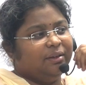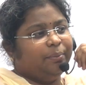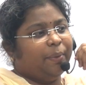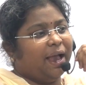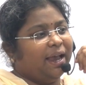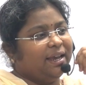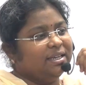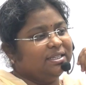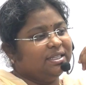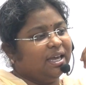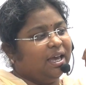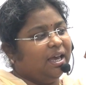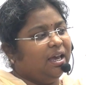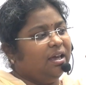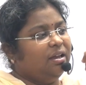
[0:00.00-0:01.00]

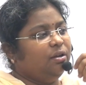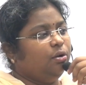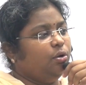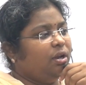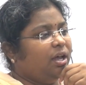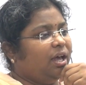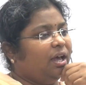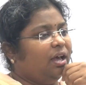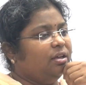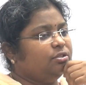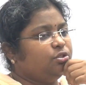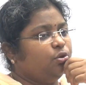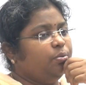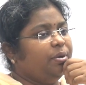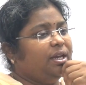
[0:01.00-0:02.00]
Pakistan,
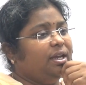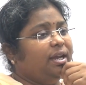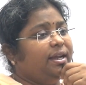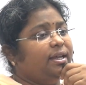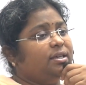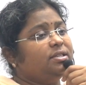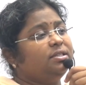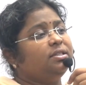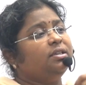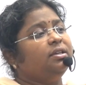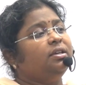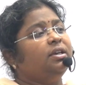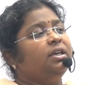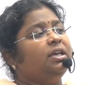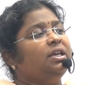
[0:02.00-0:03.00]
Lula, so many leaders.
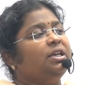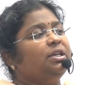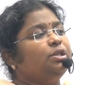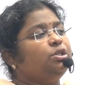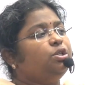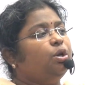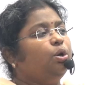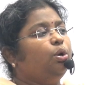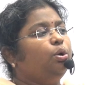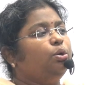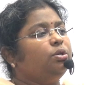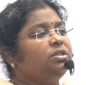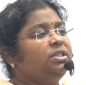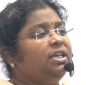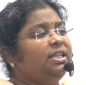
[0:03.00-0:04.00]

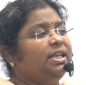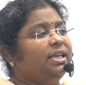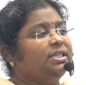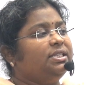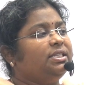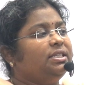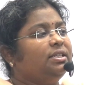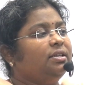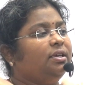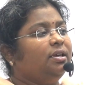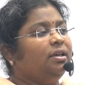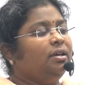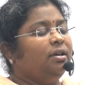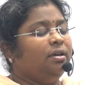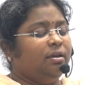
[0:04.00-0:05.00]
So see this.
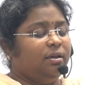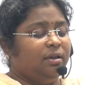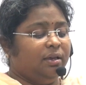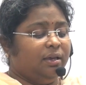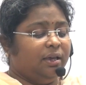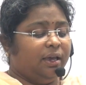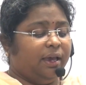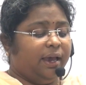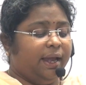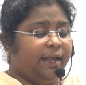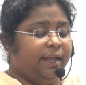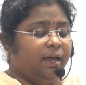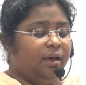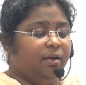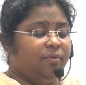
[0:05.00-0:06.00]

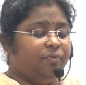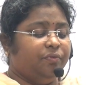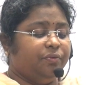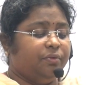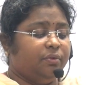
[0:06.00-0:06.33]
And